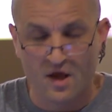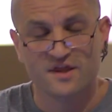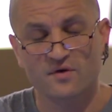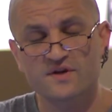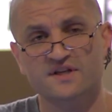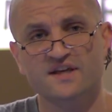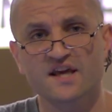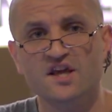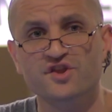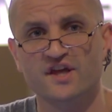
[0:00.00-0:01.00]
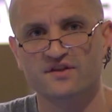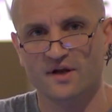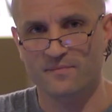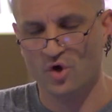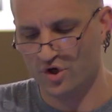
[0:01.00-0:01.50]
There is a key thing that
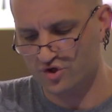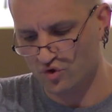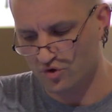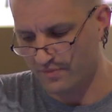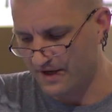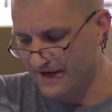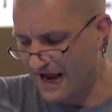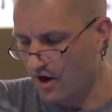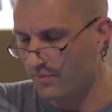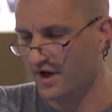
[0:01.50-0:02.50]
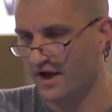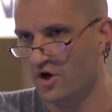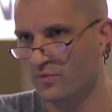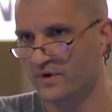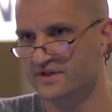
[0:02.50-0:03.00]
I'm not going to talk about now, but I
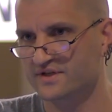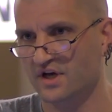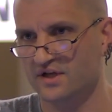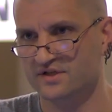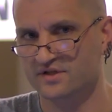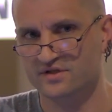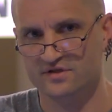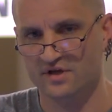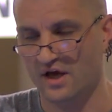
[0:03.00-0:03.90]
hope we discuss,